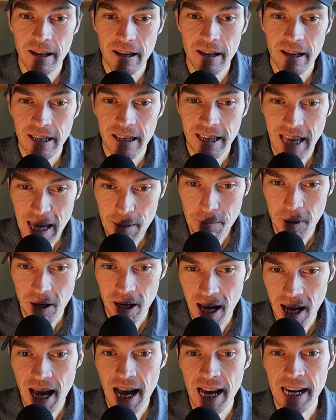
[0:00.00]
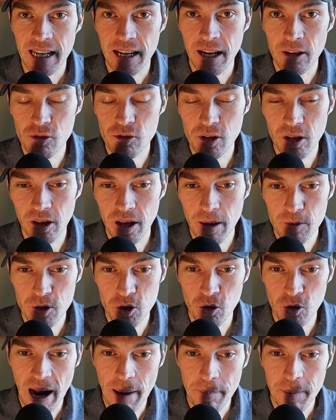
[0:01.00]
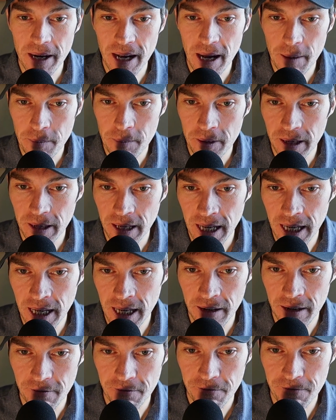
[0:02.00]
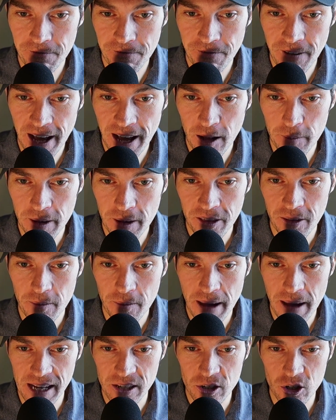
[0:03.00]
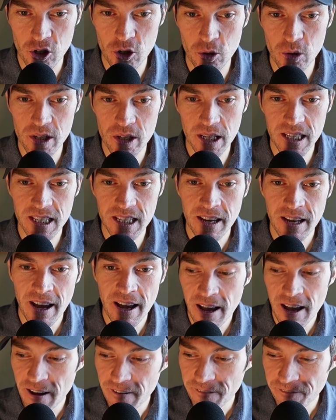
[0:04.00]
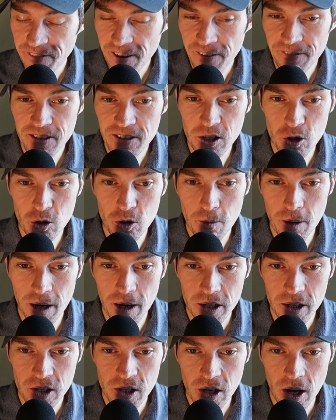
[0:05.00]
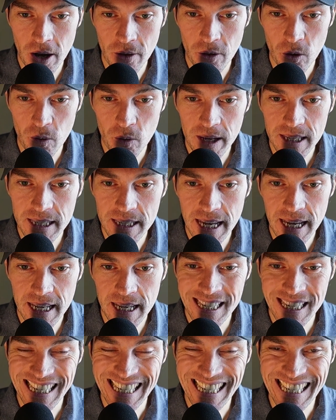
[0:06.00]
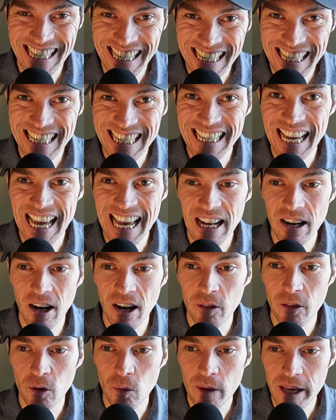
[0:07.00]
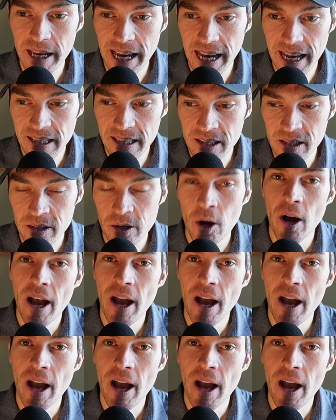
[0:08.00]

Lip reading: Cape Cod Country Club to wrap it up in Falmouth, Massachusetts. $52 on the weekdays, $68 on the weekends.